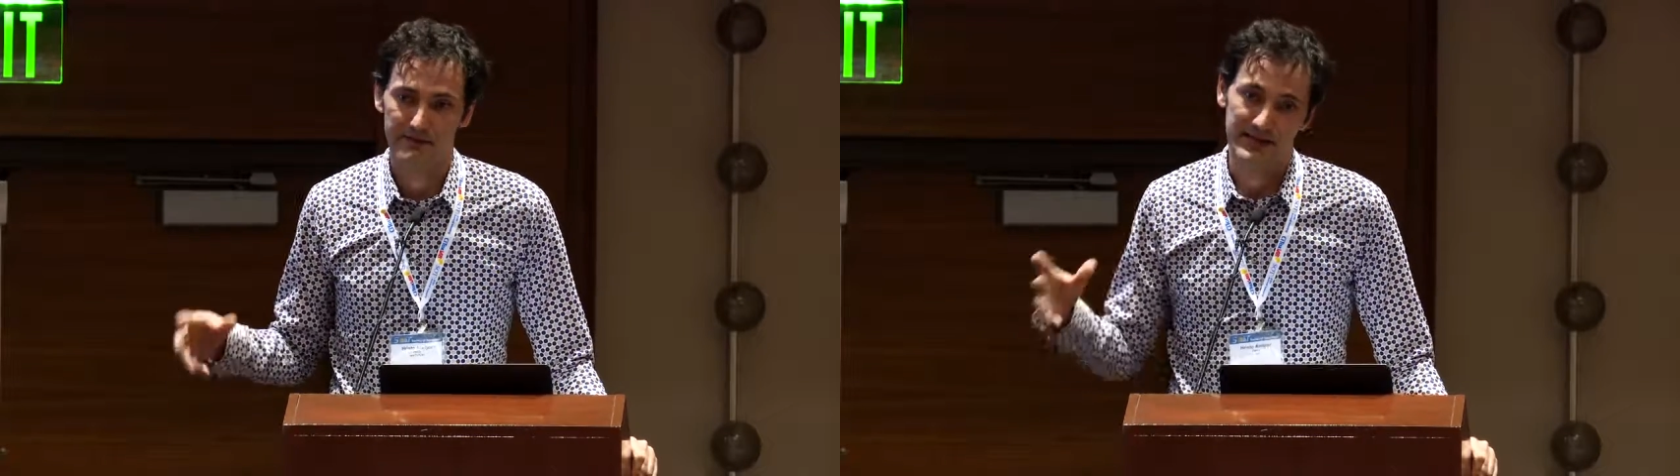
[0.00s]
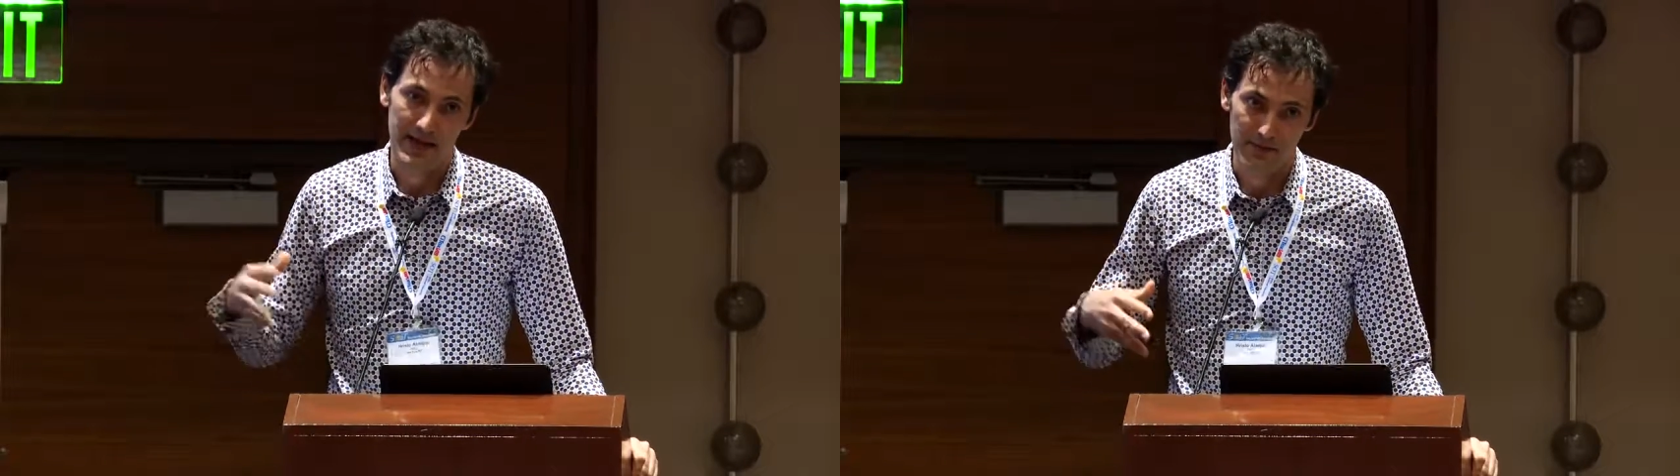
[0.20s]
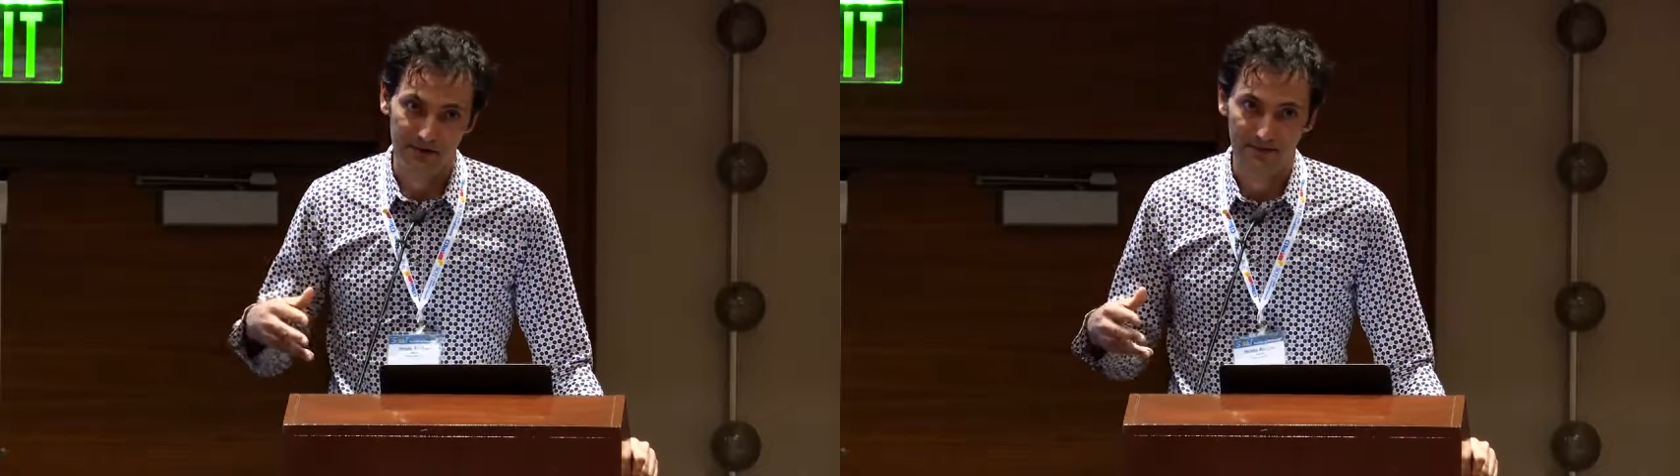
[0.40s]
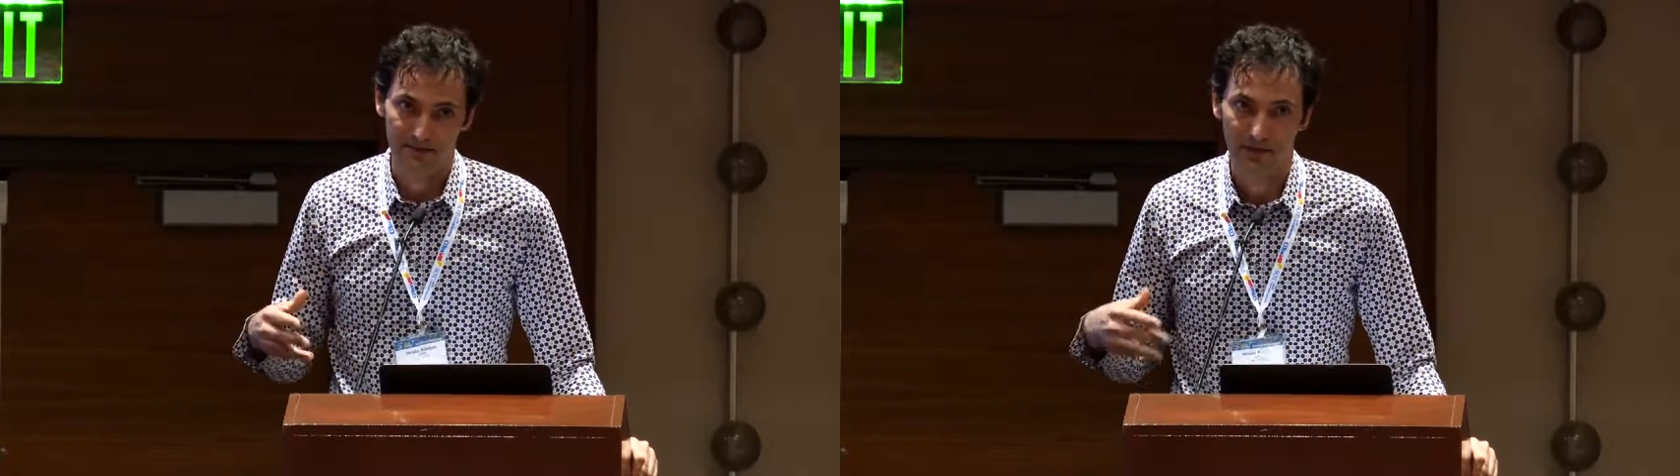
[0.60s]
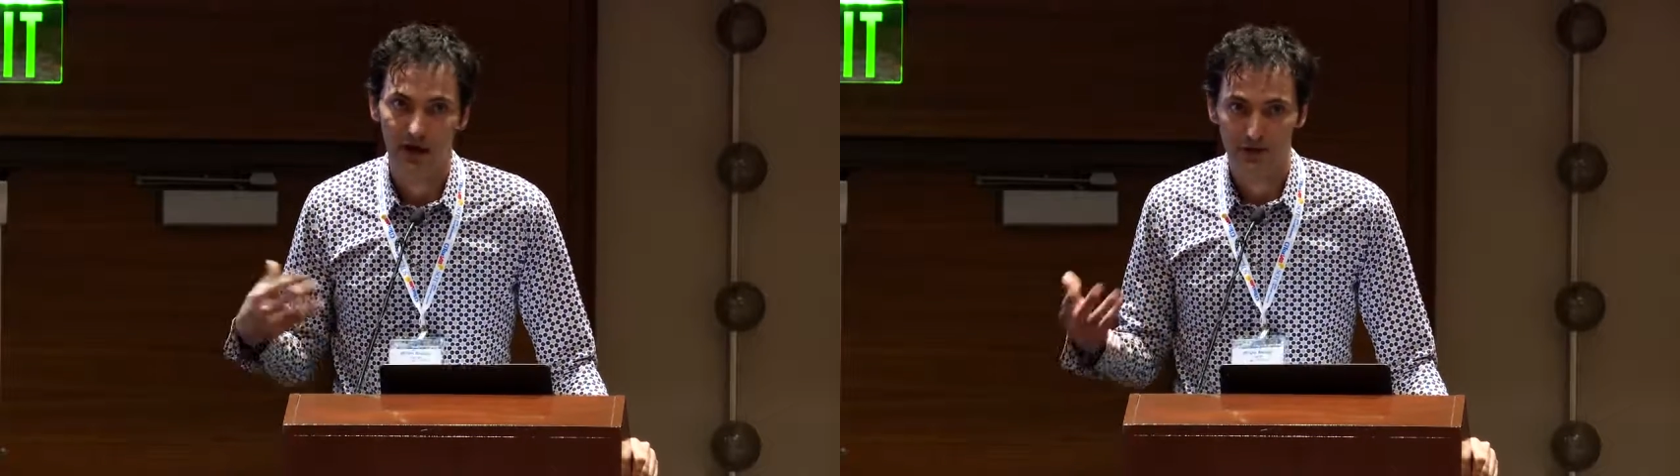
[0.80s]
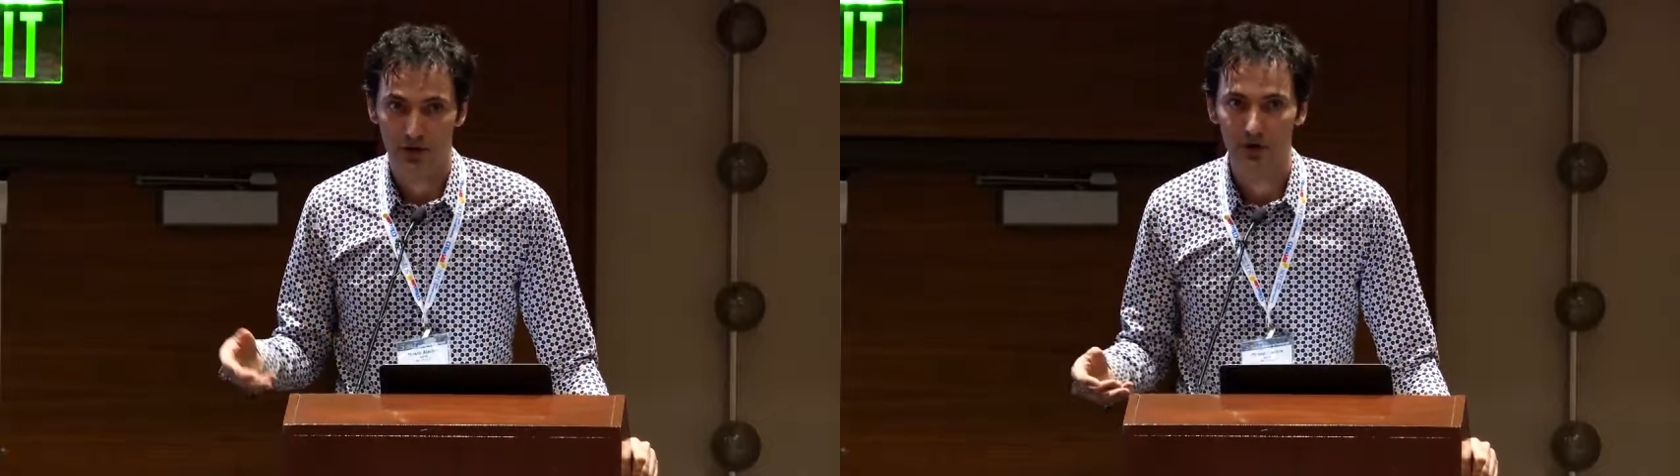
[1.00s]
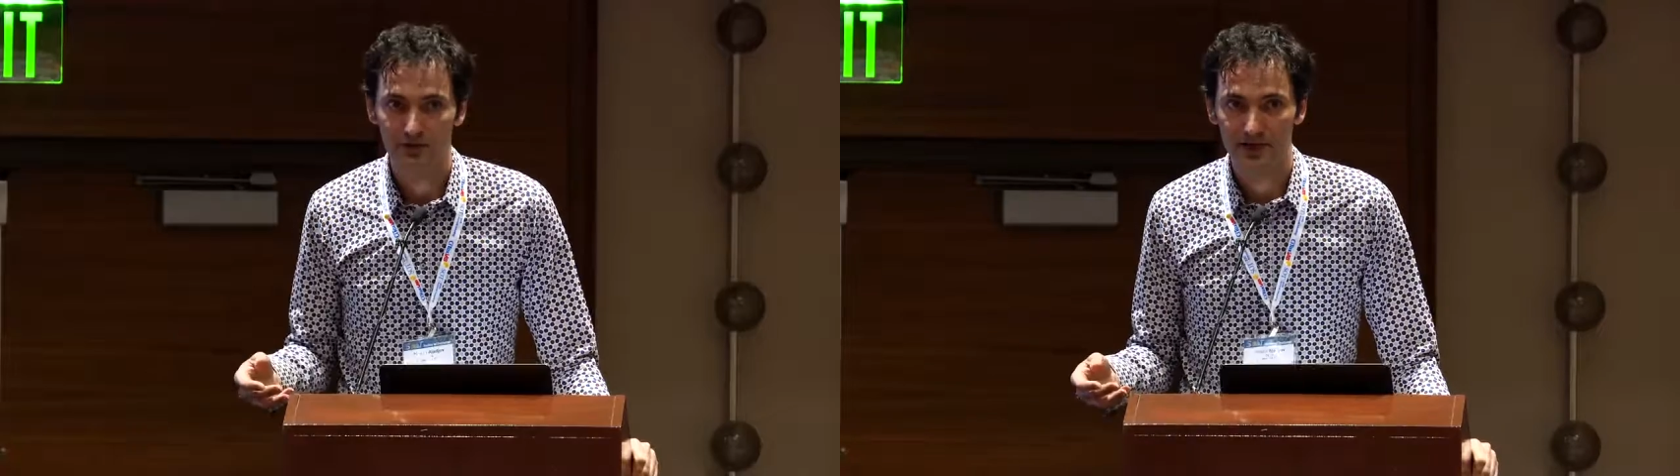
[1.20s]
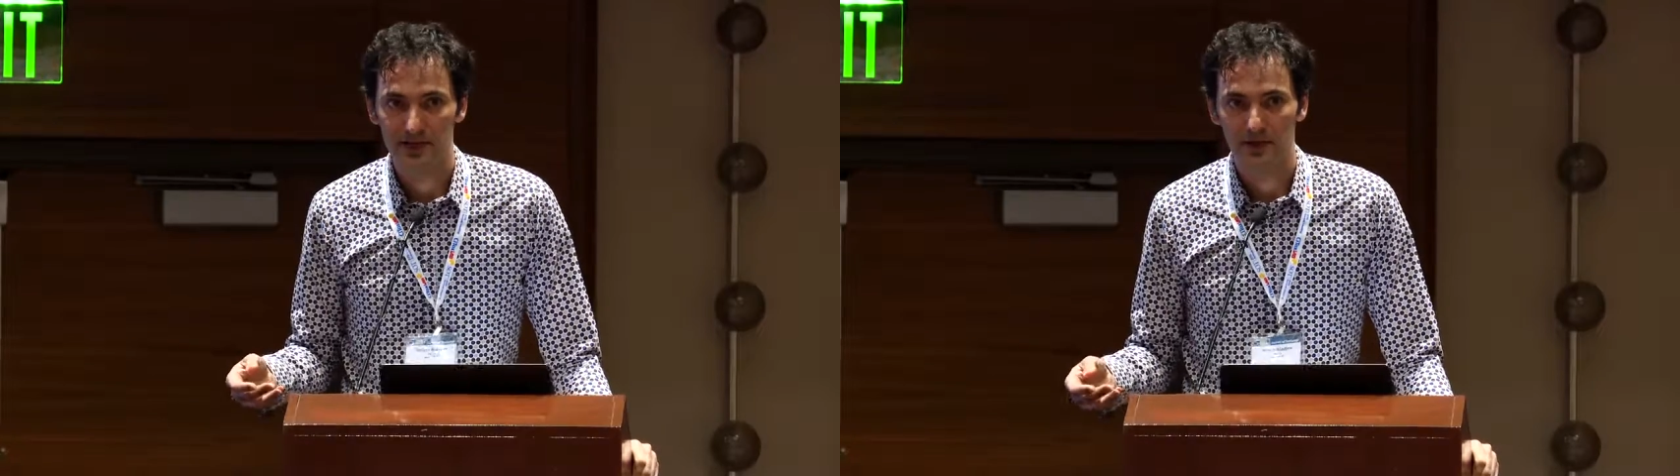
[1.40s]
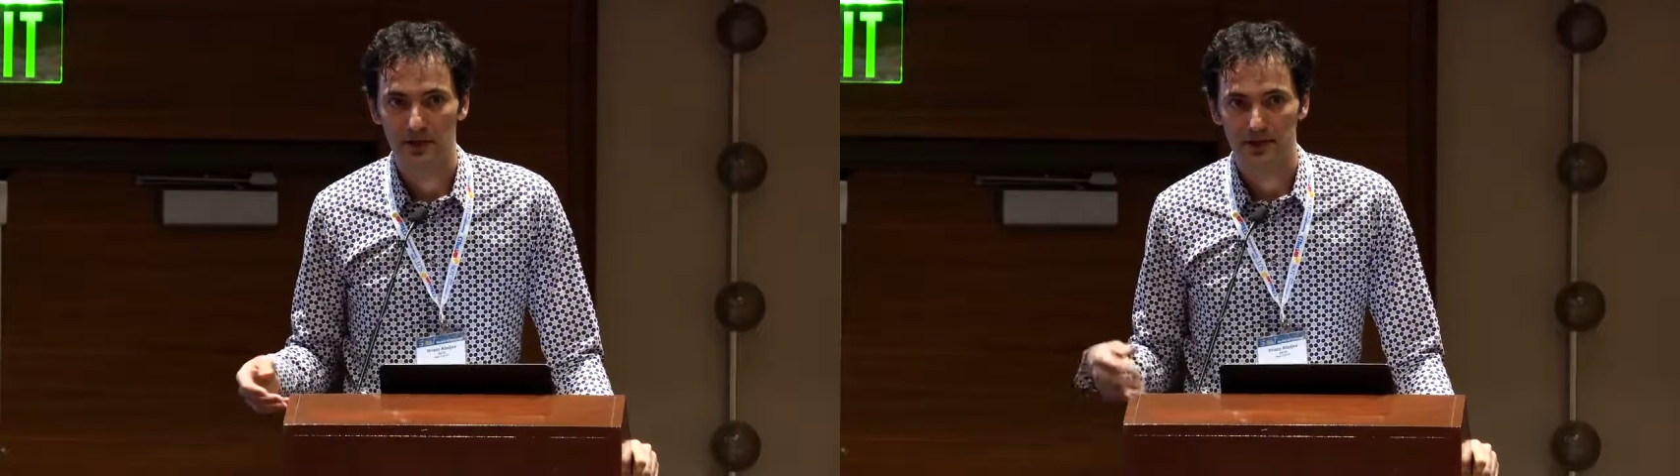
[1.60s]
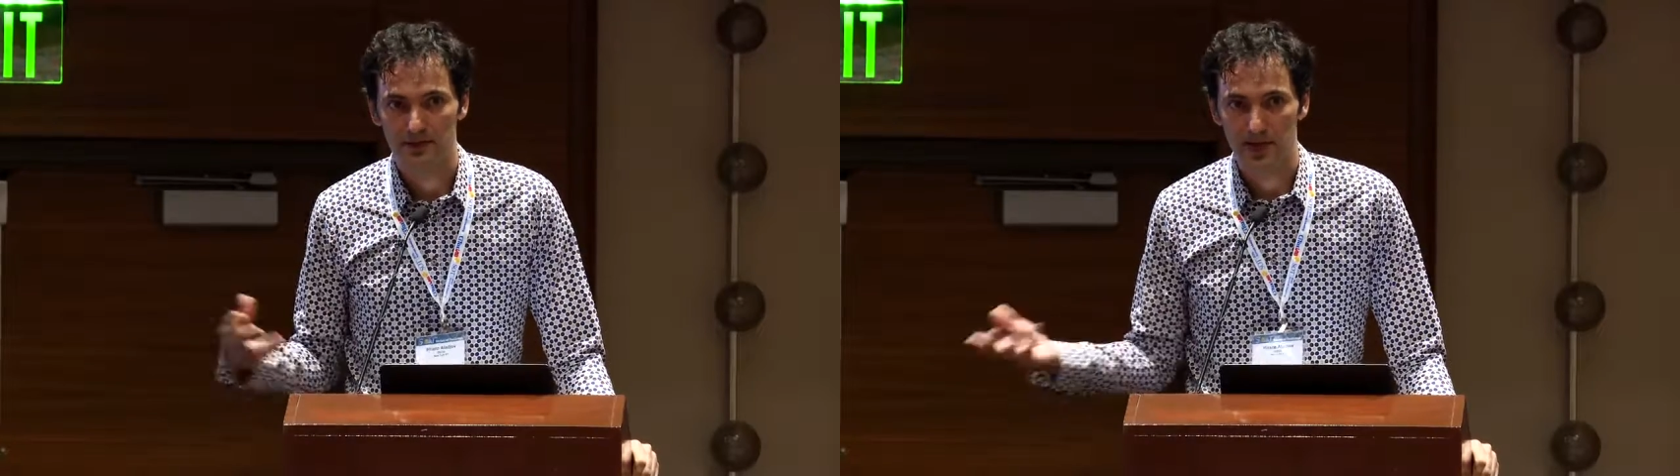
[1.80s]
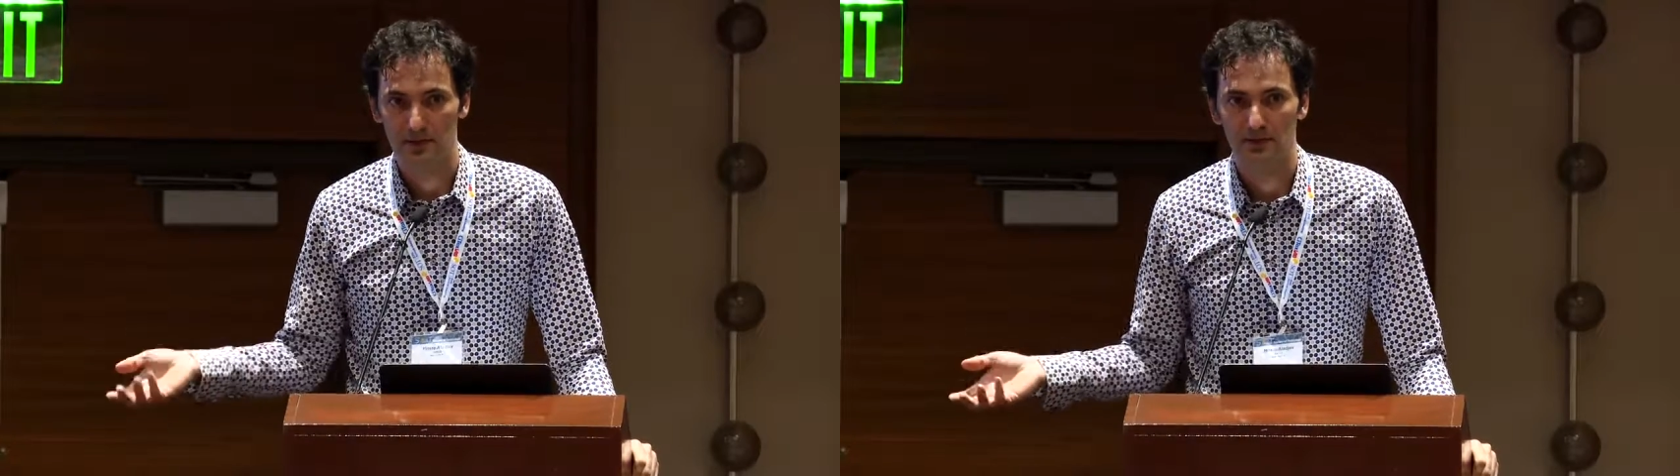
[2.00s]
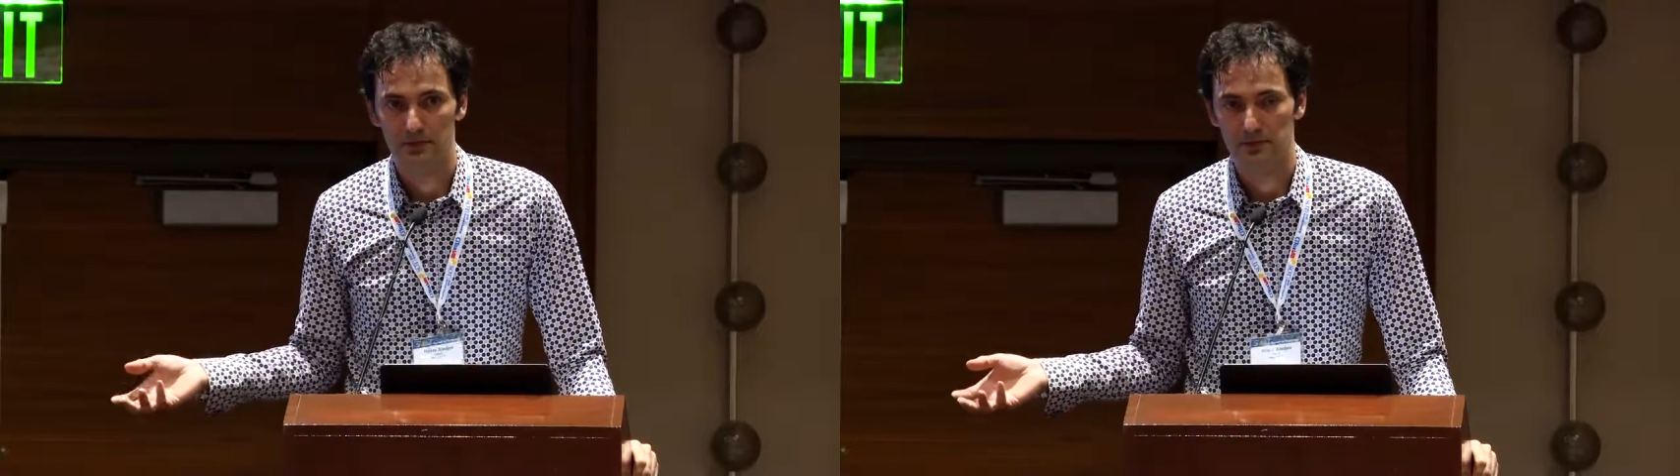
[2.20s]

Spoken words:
some are already, but some